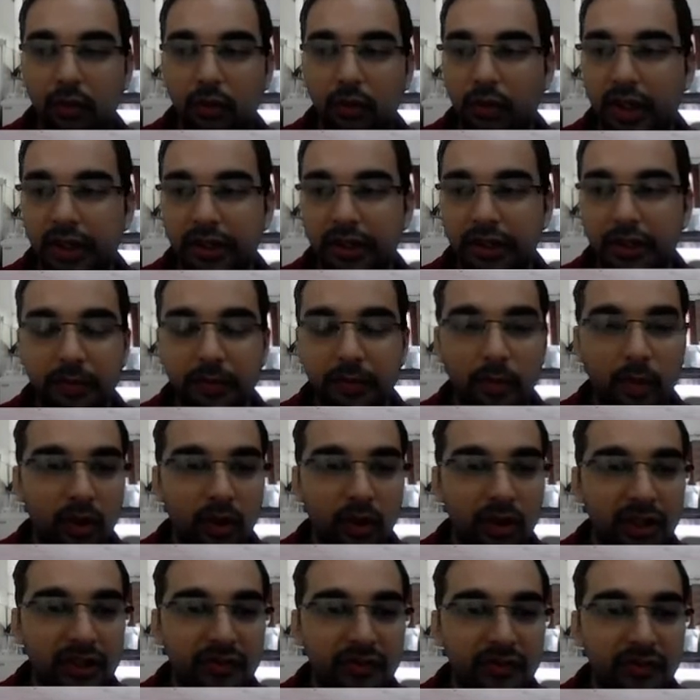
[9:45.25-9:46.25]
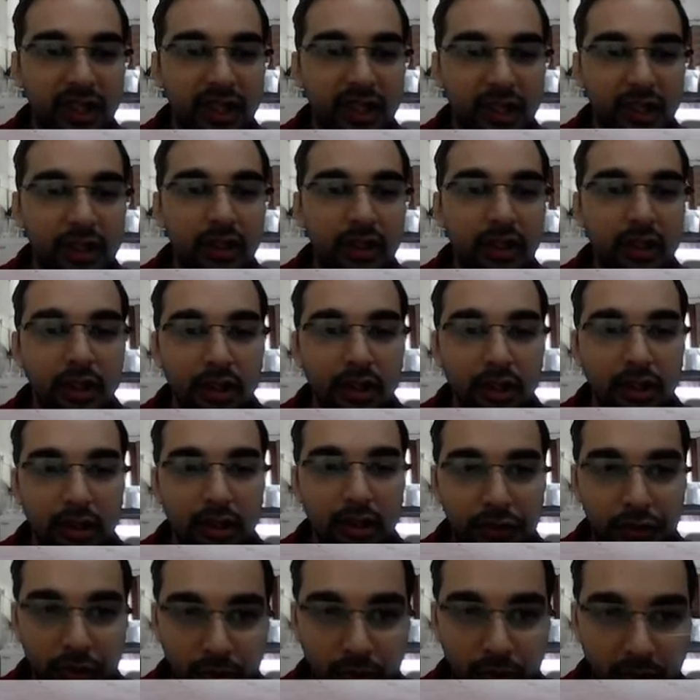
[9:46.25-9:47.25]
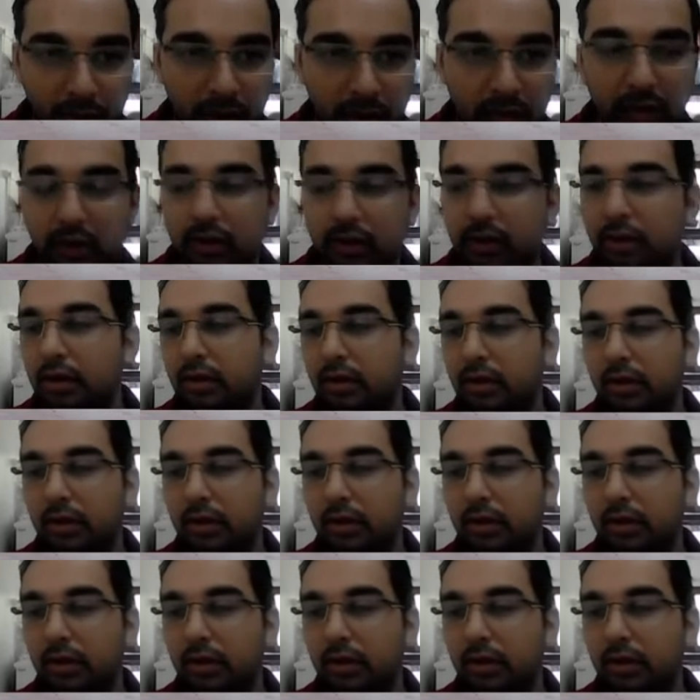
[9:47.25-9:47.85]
Okay, this bond is very strong,